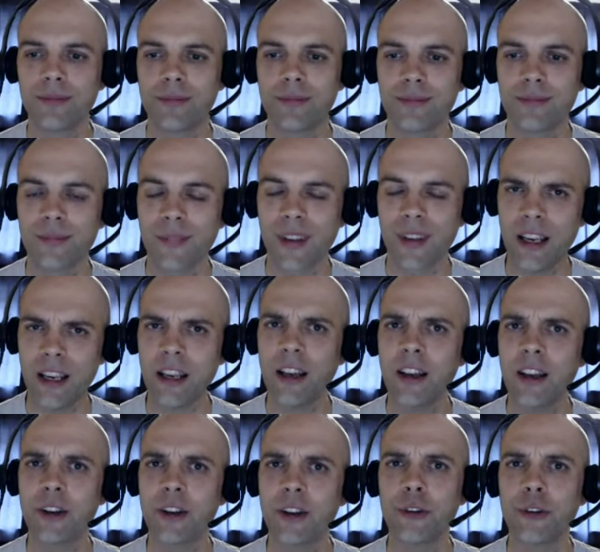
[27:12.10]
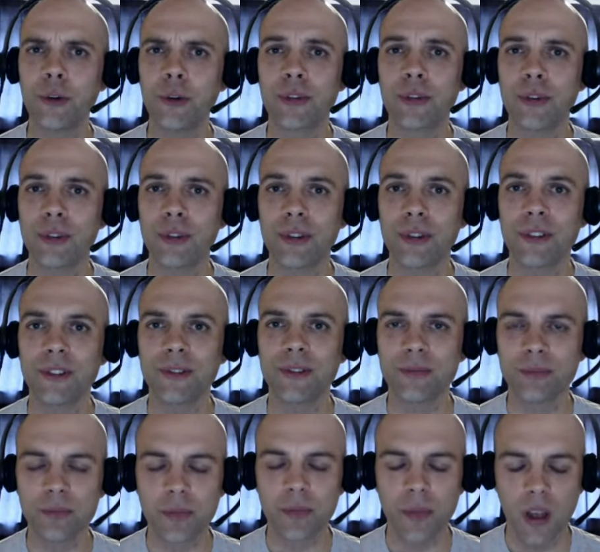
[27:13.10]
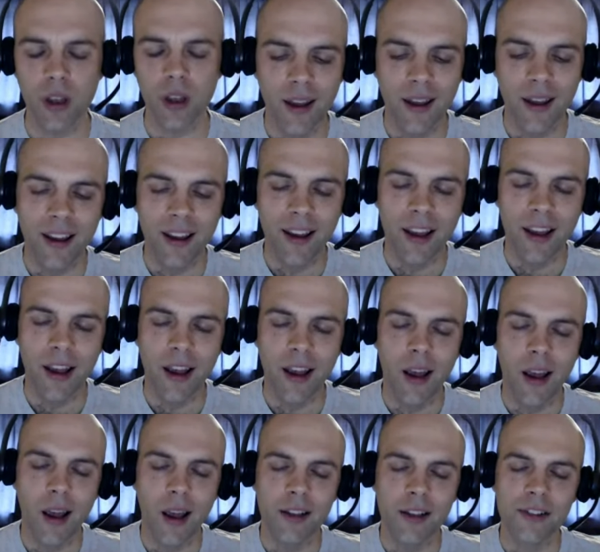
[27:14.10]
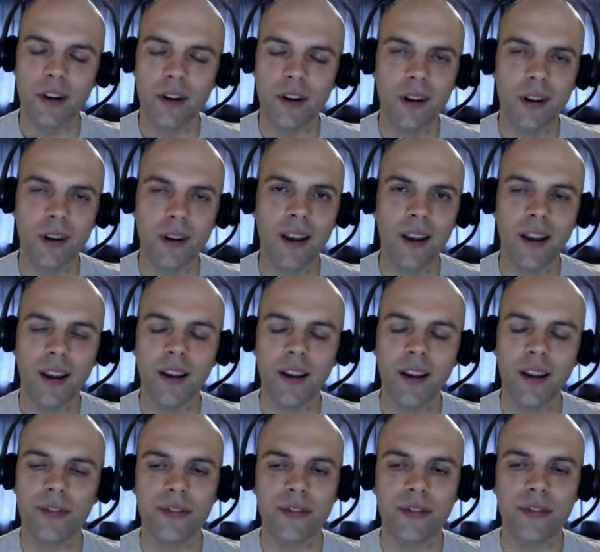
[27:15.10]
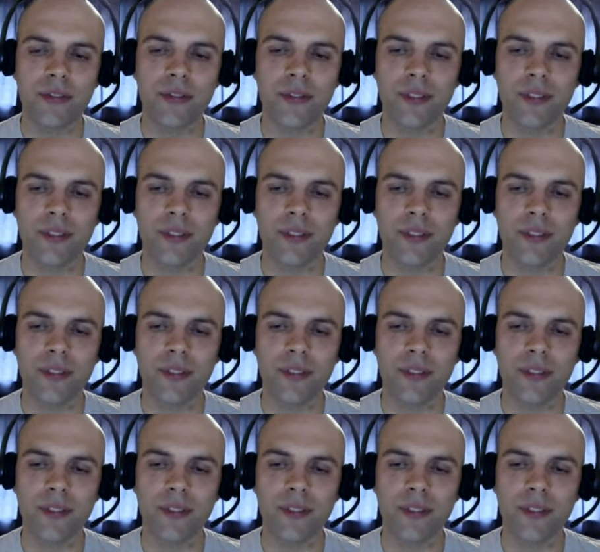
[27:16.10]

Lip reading: a Hadoop tool. So if you're